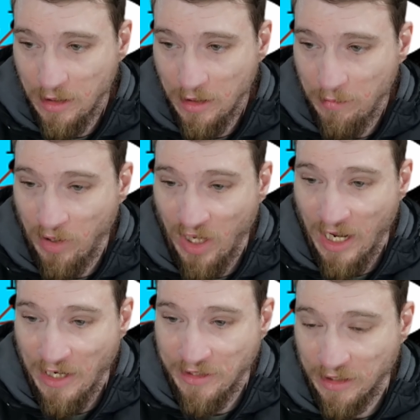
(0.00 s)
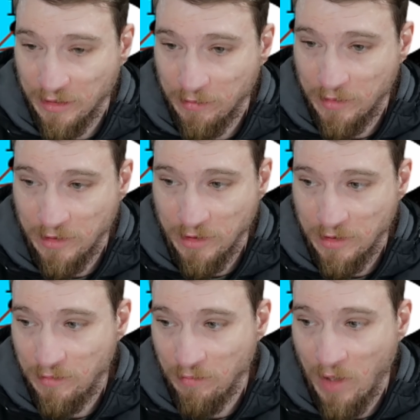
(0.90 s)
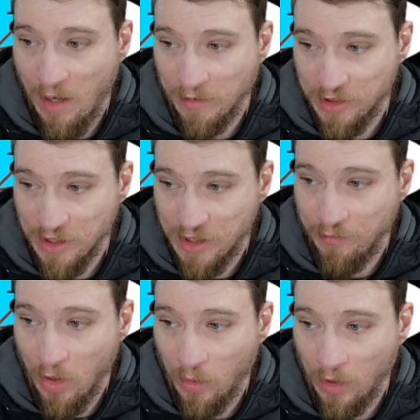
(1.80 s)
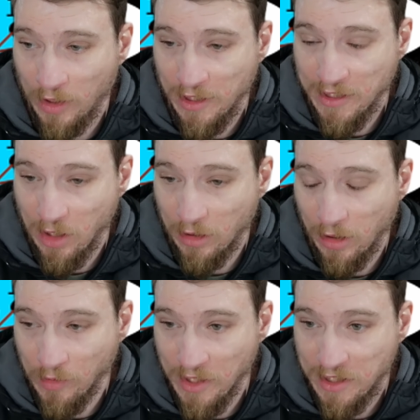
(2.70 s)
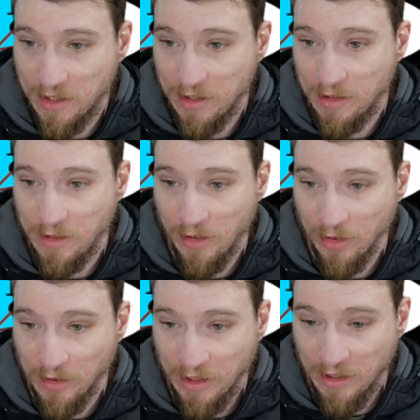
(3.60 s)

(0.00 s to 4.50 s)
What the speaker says: But I think mom could just throw one of these on her wrist, either the